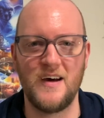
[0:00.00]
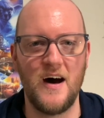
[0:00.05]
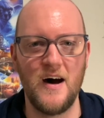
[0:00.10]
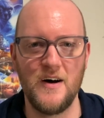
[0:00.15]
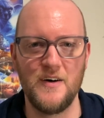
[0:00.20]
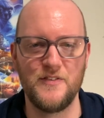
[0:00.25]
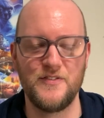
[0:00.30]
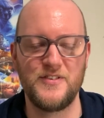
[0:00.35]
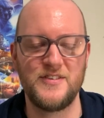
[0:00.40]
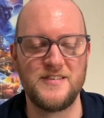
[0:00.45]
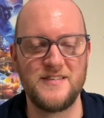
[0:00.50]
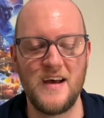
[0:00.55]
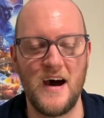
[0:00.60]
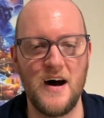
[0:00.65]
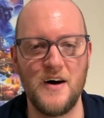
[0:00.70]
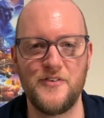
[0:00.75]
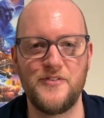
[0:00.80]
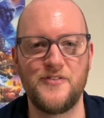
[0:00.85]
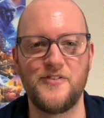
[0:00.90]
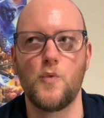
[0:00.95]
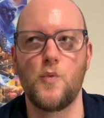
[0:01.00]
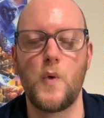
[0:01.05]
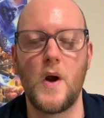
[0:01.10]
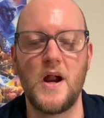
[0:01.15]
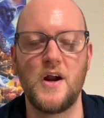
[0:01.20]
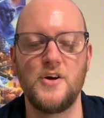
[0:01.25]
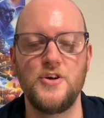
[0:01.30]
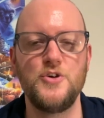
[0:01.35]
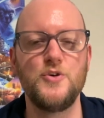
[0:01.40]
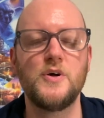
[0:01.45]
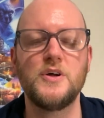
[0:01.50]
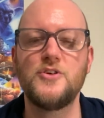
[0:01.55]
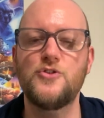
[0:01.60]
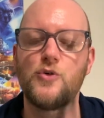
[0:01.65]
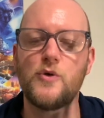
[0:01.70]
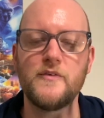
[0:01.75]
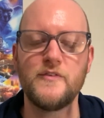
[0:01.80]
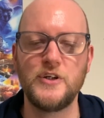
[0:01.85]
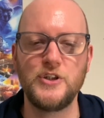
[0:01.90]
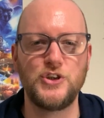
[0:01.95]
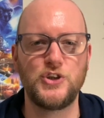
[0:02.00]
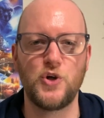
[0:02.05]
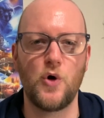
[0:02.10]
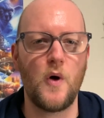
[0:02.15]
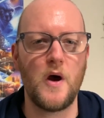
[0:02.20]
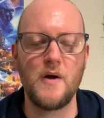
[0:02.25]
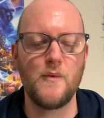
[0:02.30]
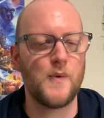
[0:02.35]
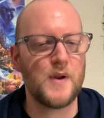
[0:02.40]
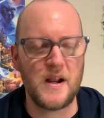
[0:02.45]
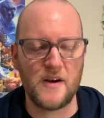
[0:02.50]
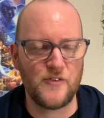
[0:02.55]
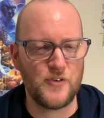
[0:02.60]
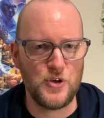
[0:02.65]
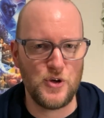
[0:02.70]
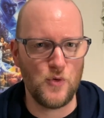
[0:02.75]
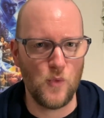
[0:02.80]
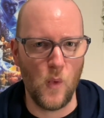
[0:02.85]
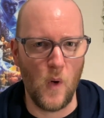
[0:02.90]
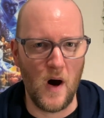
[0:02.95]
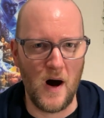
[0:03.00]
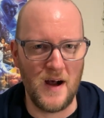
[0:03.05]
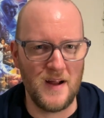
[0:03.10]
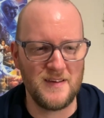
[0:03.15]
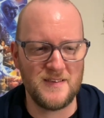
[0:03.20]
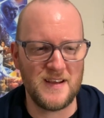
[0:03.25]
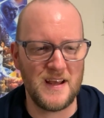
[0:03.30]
of stuff where you can sort of enjoy whatever you want,